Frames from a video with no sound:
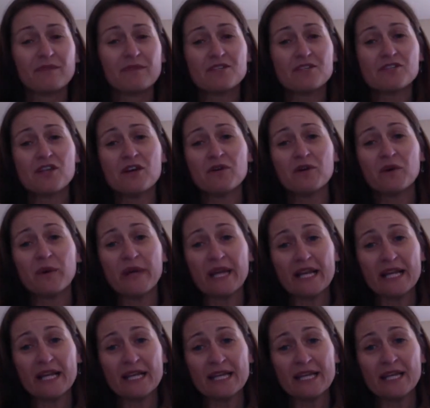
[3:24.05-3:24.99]
So
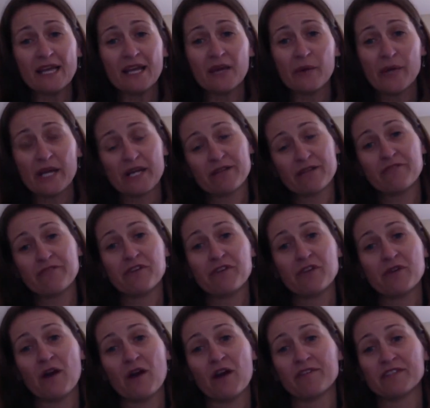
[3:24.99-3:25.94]
quickly, a quick
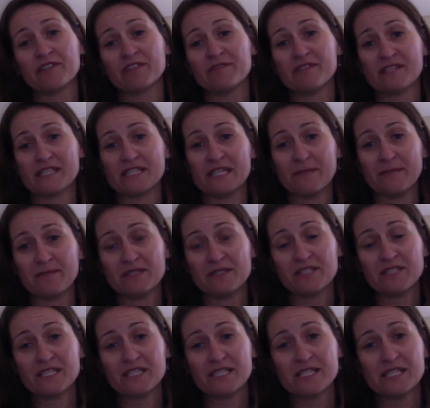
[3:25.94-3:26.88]
review of the
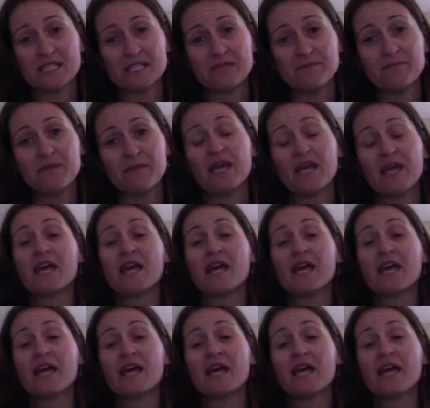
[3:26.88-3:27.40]
vestibular system.